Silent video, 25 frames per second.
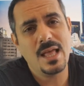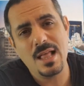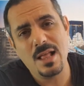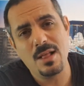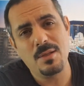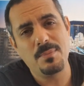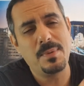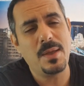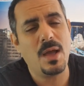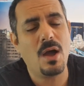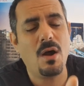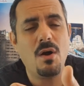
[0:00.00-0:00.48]

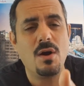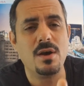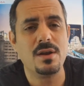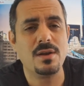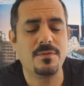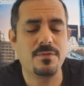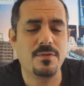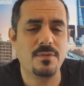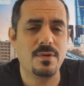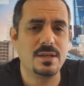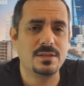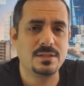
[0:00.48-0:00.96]
it'll be
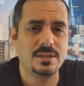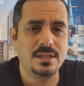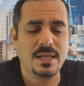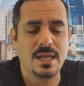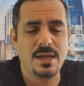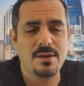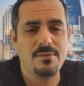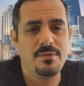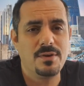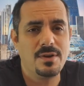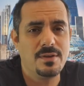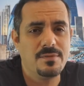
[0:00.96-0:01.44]
harder for us to
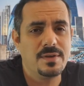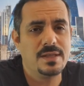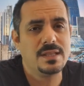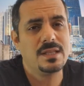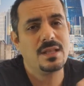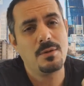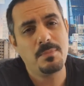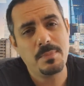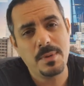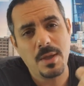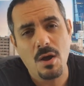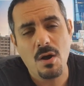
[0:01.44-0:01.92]
get rid of it.
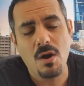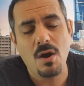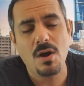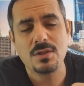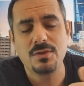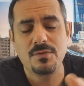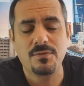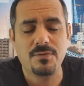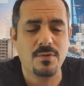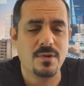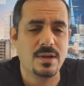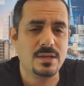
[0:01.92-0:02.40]
It'll be
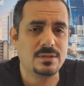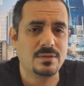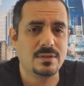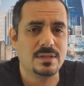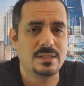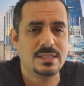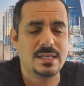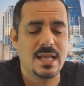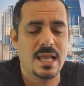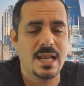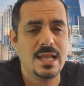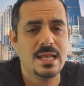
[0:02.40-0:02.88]
harder for us to
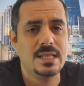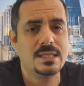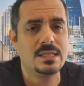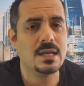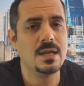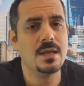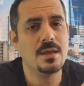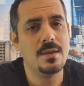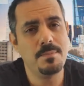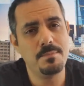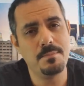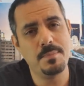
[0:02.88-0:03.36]
sell it
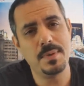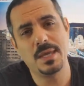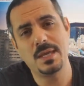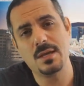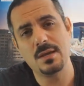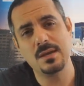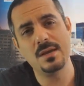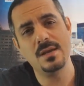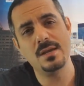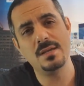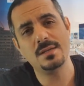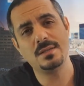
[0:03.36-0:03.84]

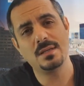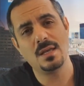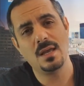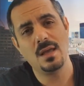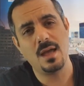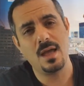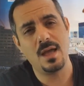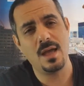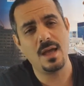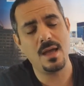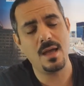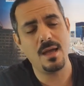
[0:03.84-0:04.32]
because
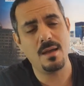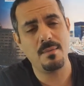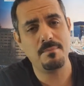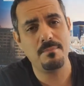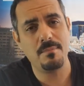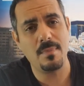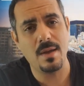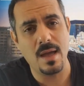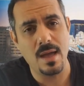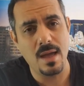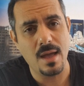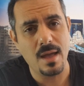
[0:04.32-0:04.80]

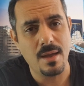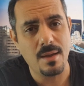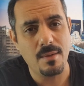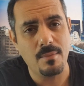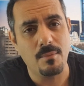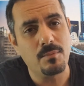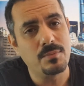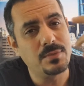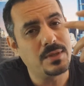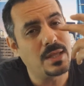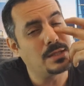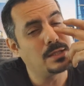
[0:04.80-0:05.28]

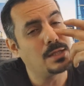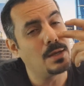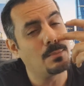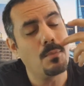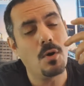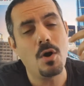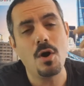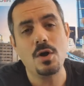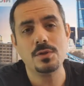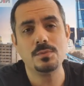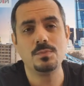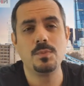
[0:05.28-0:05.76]
the
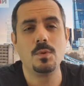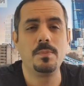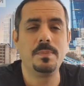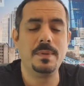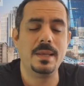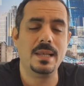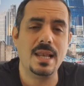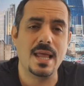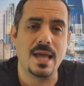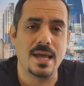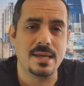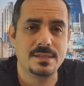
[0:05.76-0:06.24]
demand will
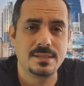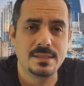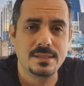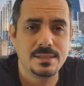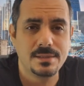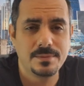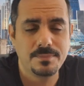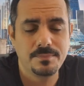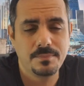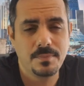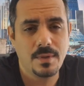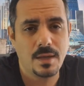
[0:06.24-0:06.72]
be
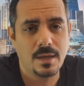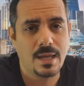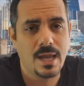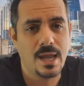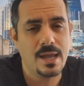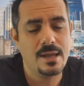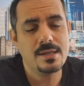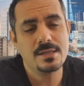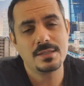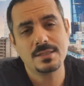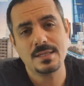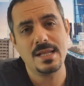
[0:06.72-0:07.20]
less.
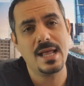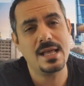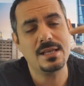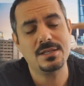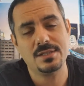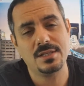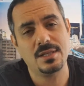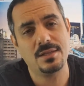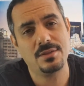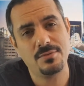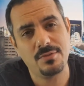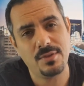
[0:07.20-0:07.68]
Okay, so
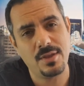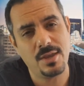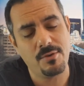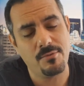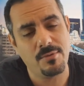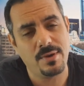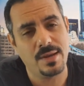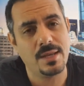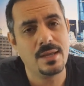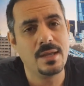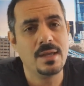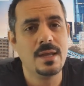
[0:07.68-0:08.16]
that's the
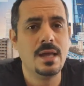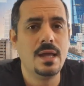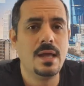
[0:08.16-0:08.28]
theory.